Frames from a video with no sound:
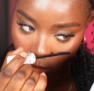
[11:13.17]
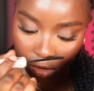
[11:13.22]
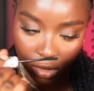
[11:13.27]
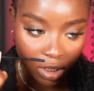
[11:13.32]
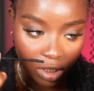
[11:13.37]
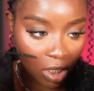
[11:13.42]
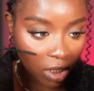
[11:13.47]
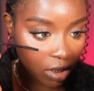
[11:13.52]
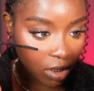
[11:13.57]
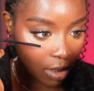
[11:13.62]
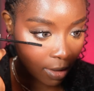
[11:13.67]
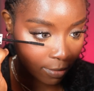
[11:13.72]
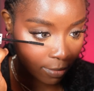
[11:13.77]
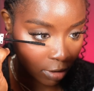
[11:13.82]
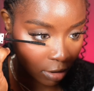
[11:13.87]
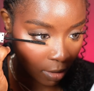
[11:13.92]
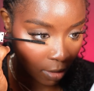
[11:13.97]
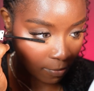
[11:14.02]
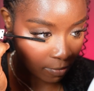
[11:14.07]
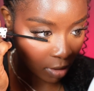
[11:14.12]
teach them
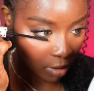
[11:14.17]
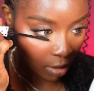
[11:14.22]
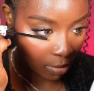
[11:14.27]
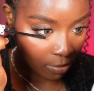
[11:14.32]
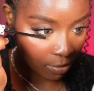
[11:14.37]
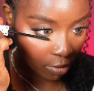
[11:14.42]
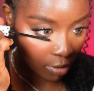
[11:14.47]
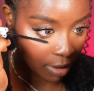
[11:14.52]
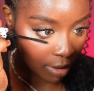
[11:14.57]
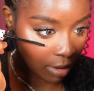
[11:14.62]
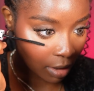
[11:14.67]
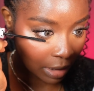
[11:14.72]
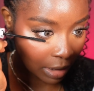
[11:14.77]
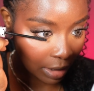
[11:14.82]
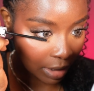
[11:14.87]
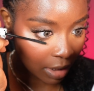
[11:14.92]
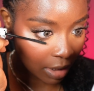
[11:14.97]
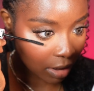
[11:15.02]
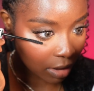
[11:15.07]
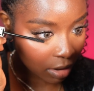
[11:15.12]
something, but at
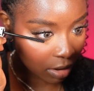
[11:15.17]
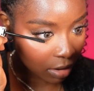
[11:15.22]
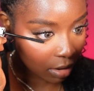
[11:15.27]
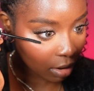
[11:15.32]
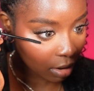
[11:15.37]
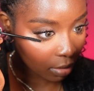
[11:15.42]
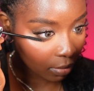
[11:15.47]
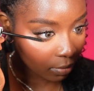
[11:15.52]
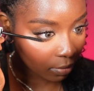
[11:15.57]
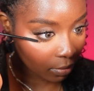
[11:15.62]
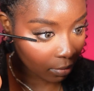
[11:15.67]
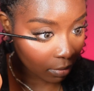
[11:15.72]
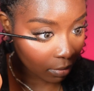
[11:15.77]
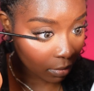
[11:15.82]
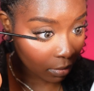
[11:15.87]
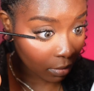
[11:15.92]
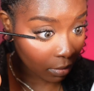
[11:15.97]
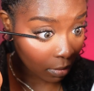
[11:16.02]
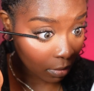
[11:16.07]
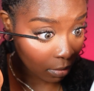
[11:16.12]
least
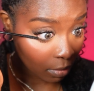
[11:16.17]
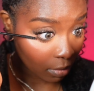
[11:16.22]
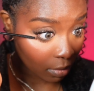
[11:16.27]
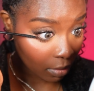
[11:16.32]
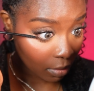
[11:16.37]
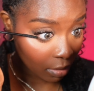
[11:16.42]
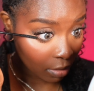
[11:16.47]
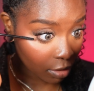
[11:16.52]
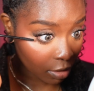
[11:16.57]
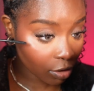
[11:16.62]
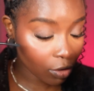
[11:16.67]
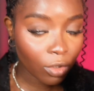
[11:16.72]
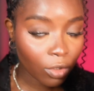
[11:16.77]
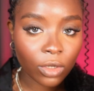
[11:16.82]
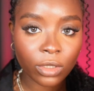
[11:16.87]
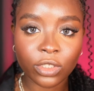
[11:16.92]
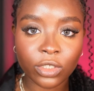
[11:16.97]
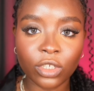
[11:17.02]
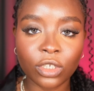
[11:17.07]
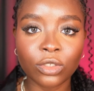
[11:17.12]
show
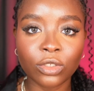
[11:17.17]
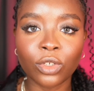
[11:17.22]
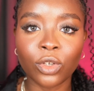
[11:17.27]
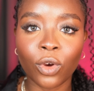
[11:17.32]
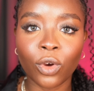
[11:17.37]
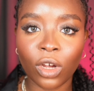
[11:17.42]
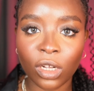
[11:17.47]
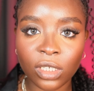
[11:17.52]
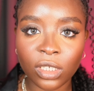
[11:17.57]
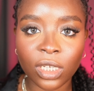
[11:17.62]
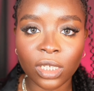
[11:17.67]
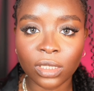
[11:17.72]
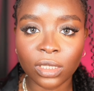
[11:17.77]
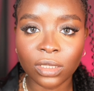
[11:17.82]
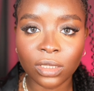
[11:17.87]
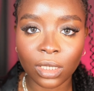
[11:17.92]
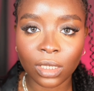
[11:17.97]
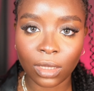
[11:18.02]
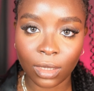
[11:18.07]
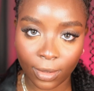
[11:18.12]
concern to your
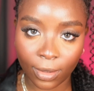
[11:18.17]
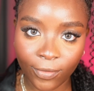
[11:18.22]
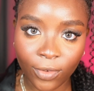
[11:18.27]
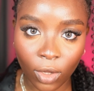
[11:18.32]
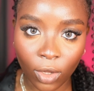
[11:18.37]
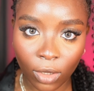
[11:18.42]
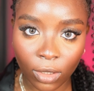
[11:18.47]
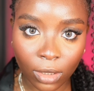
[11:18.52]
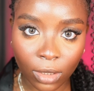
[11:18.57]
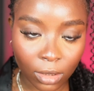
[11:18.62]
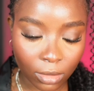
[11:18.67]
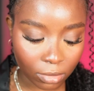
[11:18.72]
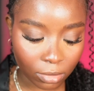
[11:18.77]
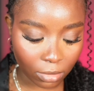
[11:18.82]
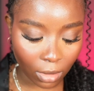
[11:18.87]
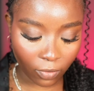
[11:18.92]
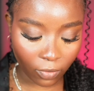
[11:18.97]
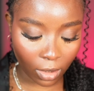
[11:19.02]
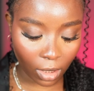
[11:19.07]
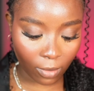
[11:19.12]
audience in the vlog,
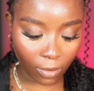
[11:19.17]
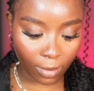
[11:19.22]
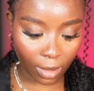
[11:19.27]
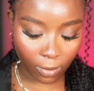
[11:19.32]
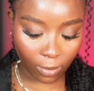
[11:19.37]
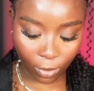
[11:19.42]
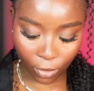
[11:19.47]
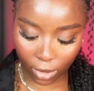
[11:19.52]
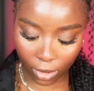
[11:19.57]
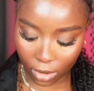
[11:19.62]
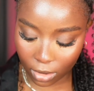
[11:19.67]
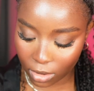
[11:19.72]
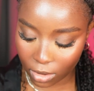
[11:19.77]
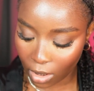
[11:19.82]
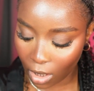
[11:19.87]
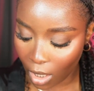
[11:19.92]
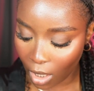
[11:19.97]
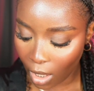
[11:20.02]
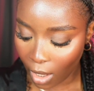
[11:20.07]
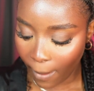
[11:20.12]
if you get my point.